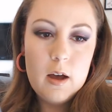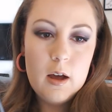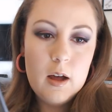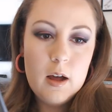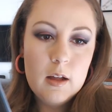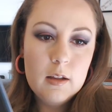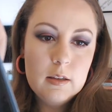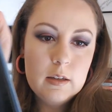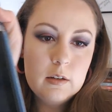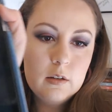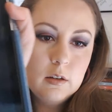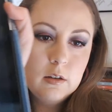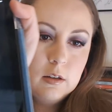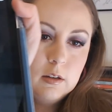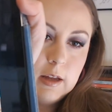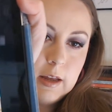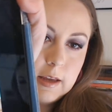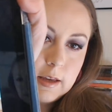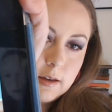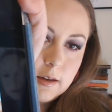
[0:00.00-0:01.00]
little
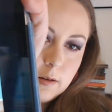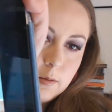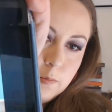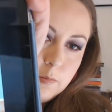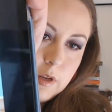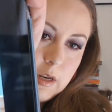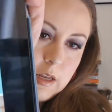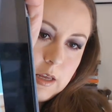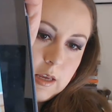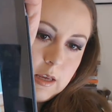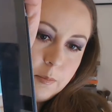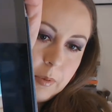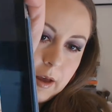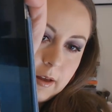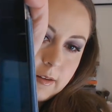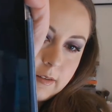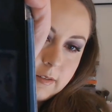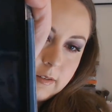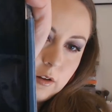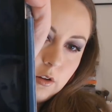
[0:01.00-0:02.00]
like mini
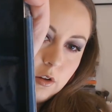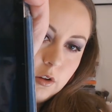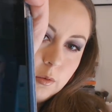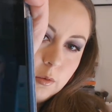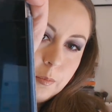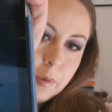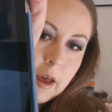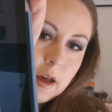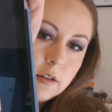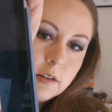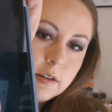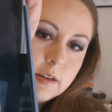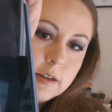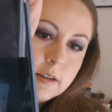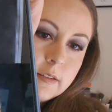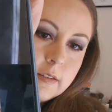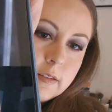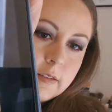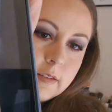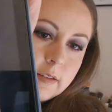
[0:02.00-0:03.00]
pastel
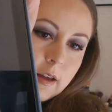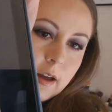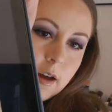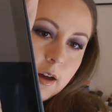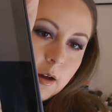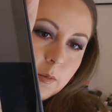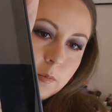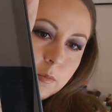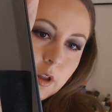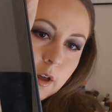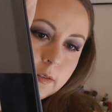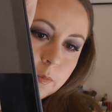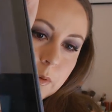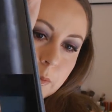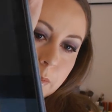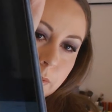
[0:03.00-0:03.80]
palettes. Lots of people have